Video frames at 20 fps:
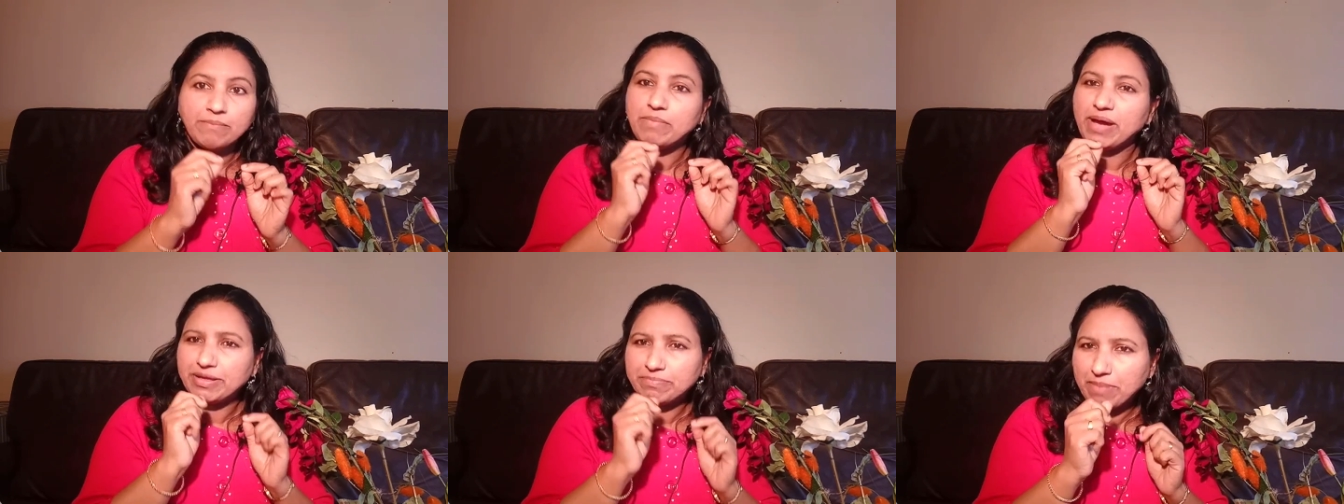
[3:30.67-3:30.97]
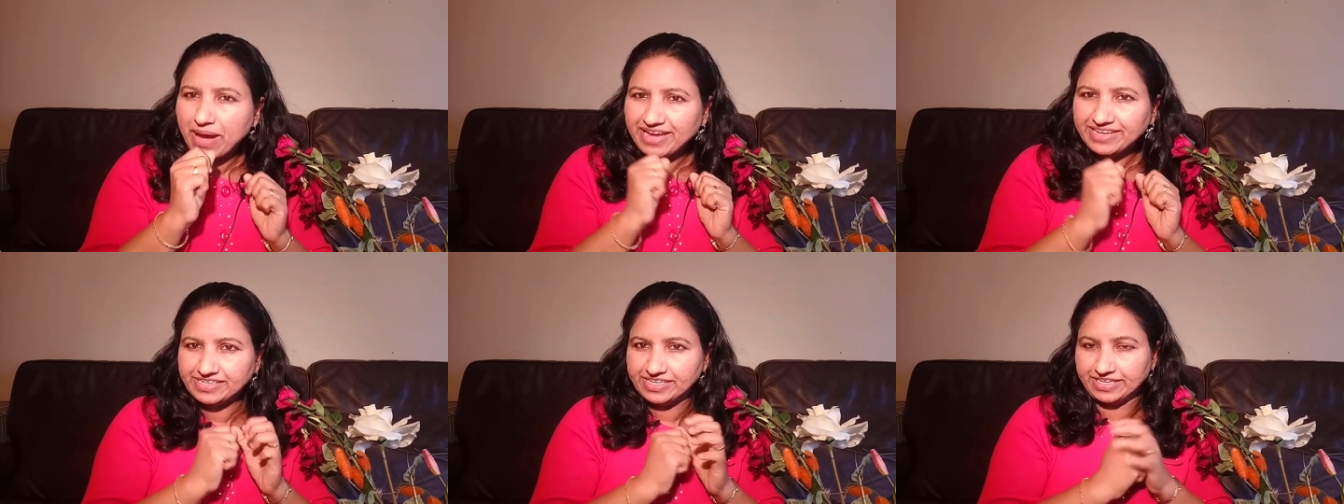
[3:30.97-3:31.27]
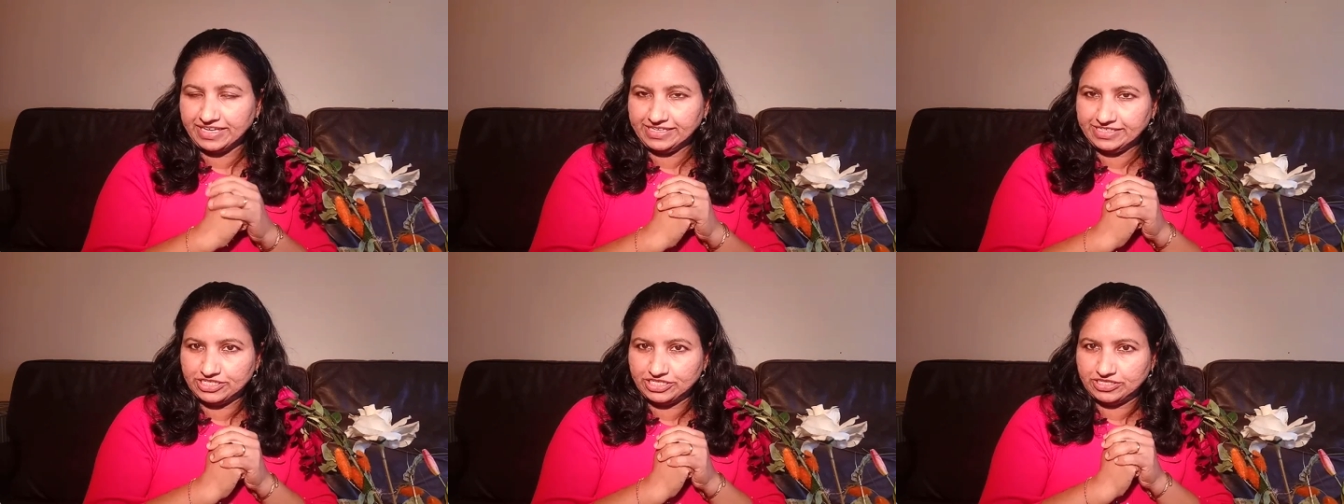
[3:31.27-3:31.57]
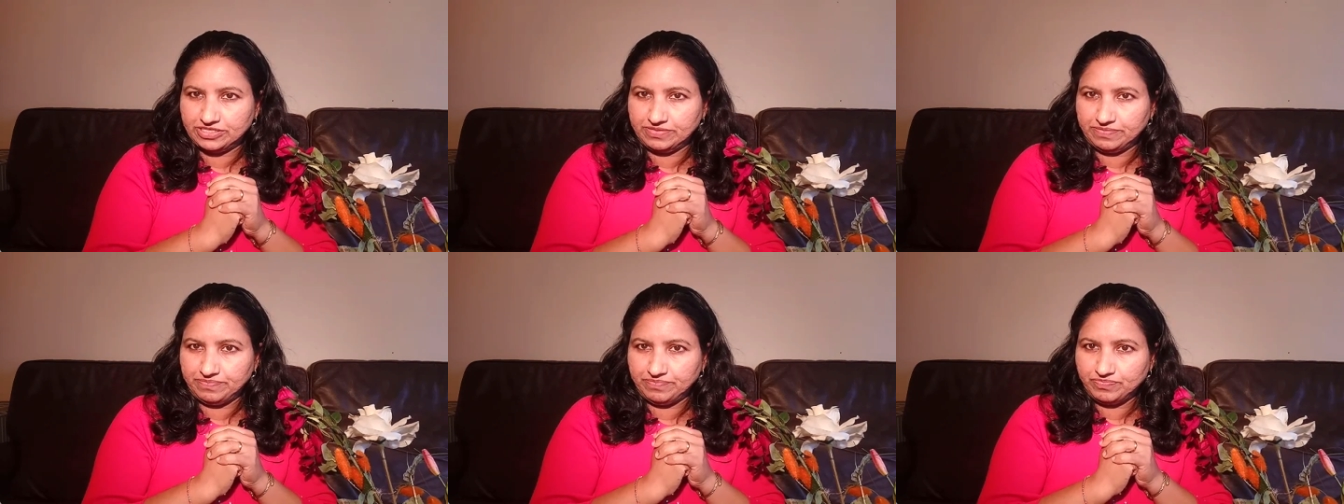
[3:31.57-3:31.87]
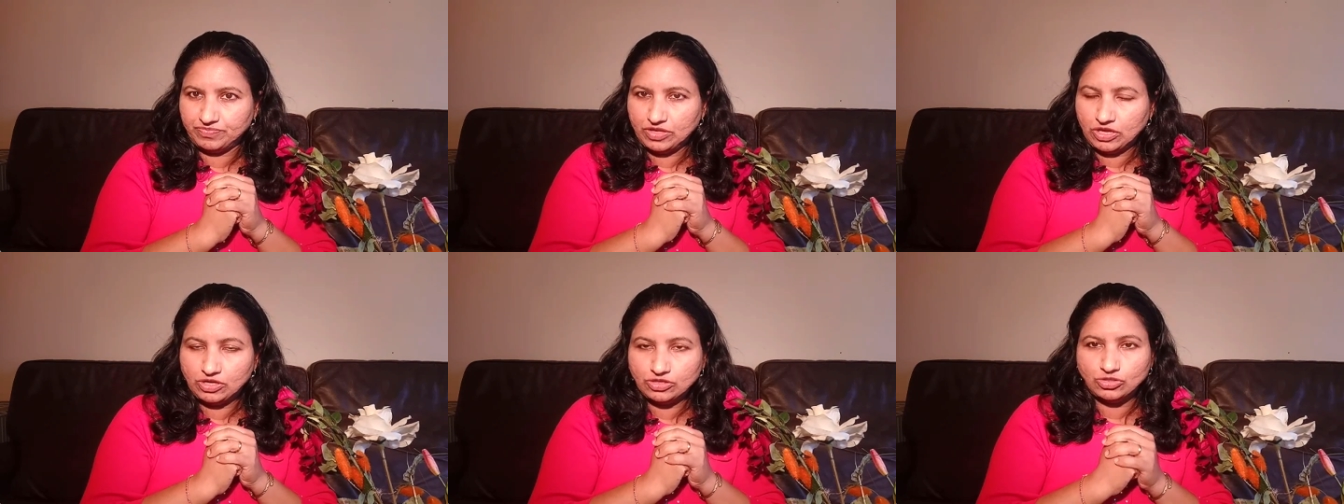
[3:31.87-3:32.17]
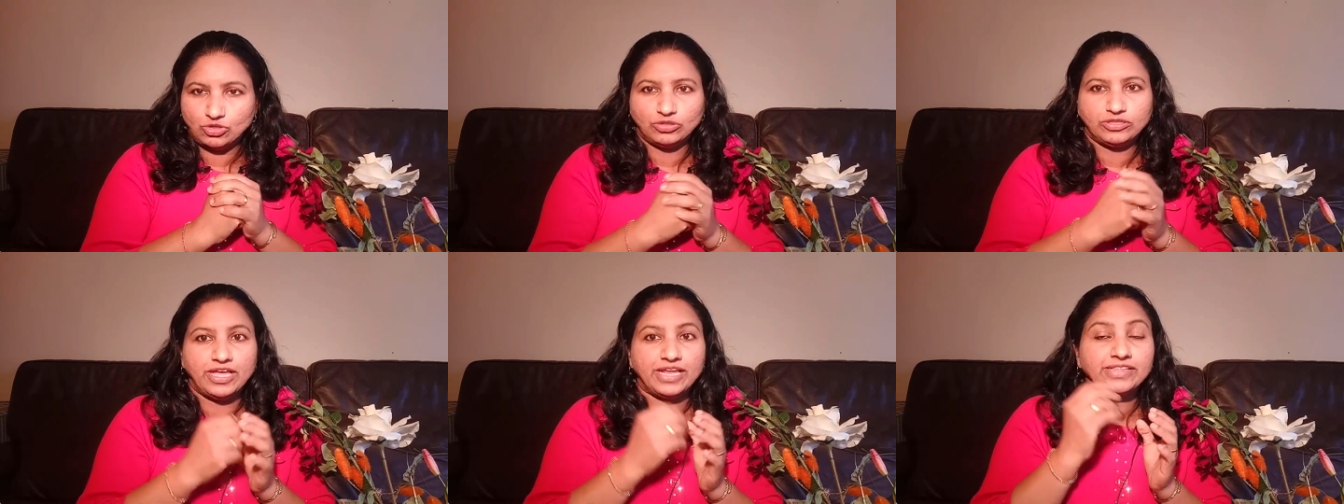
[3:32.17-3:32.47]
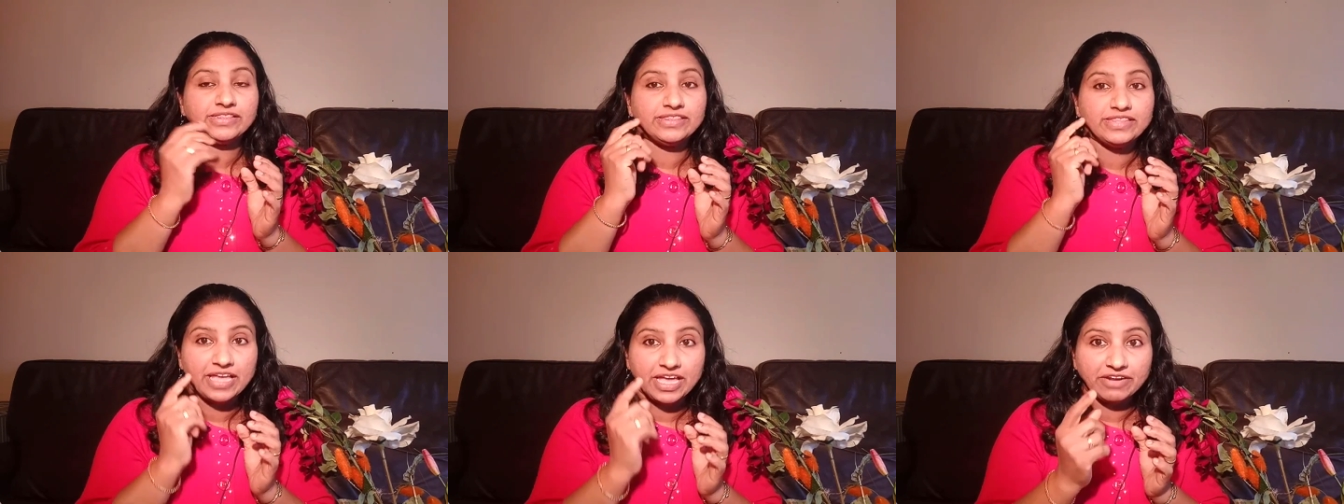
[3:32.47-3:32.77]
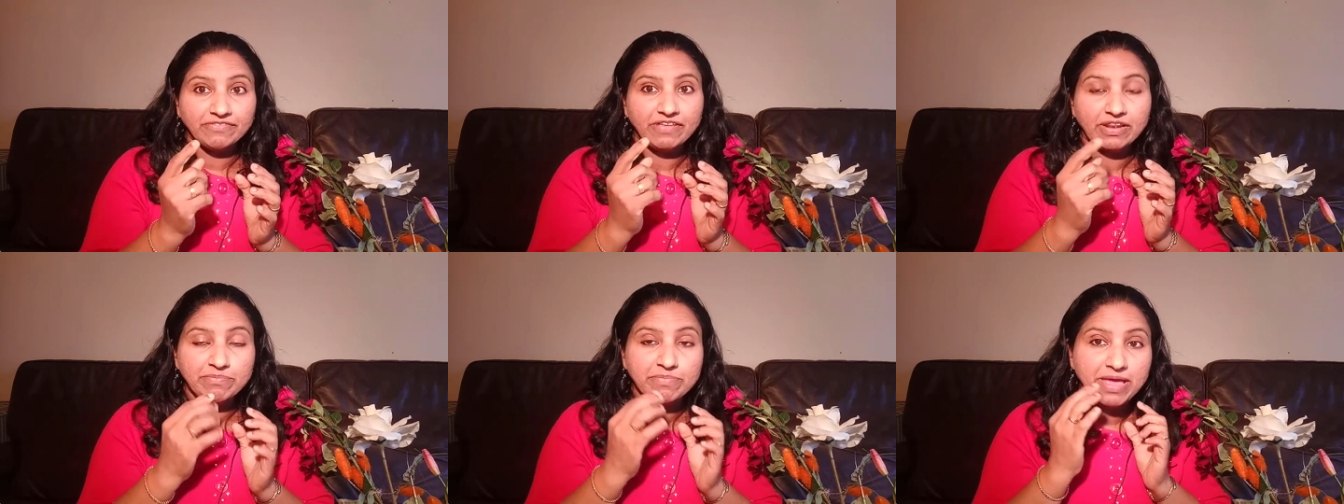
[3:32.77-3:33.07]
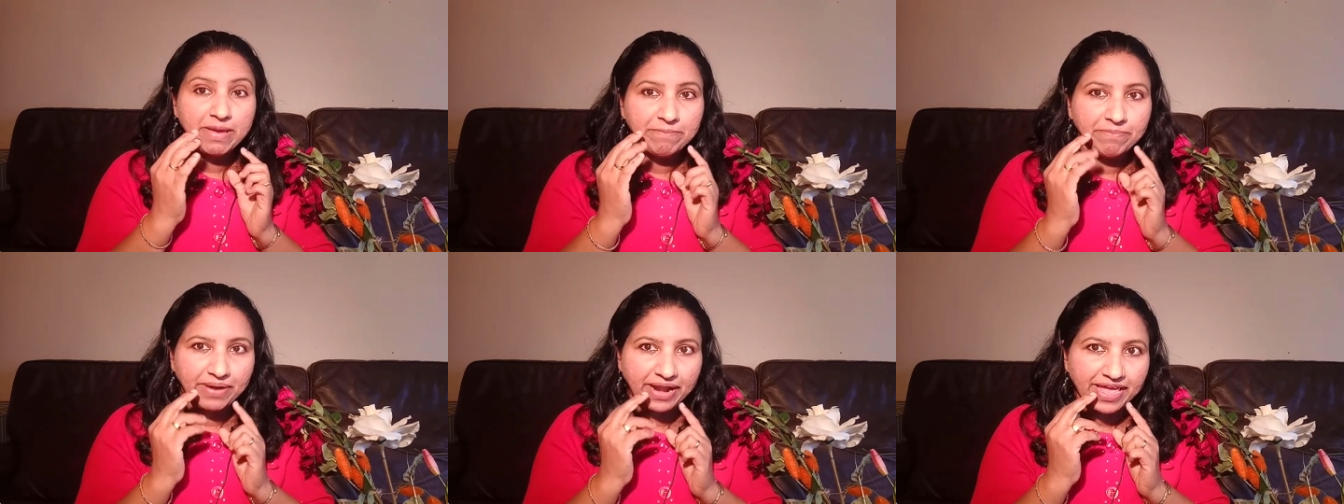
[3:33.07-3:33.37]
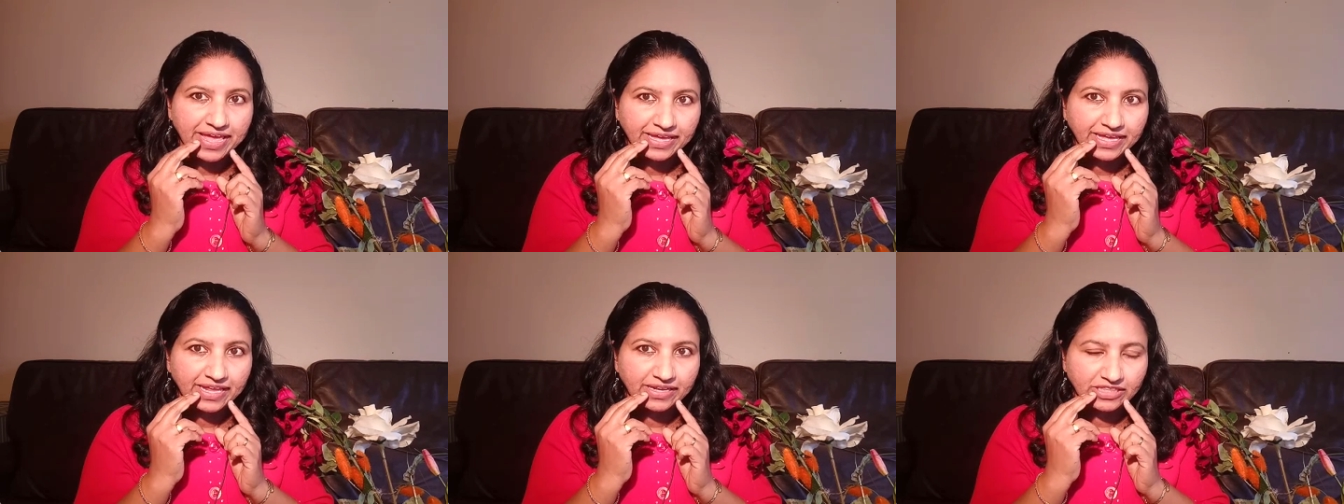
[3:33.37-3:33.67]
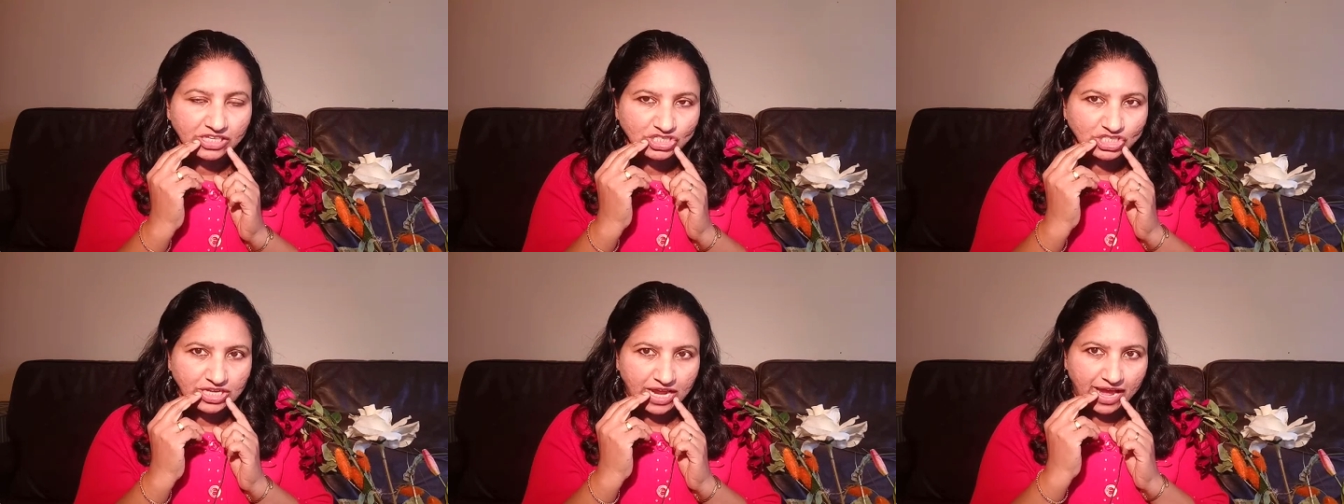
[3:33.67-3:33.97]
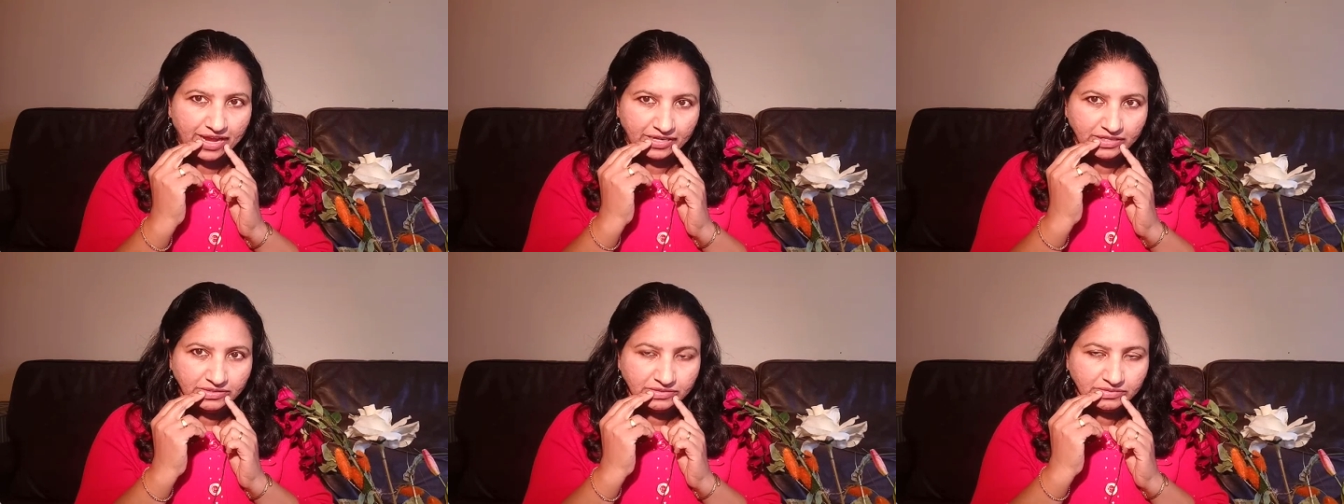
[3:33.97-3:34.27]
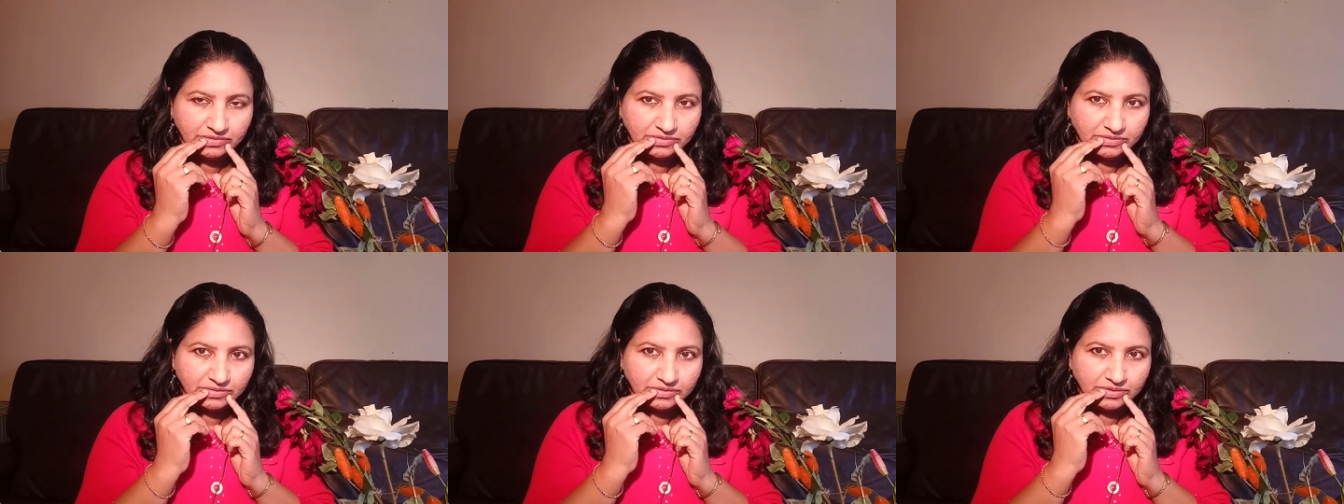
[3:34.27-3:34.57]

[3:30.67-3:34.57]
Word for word: by biting it, so that there will be a break in the tongue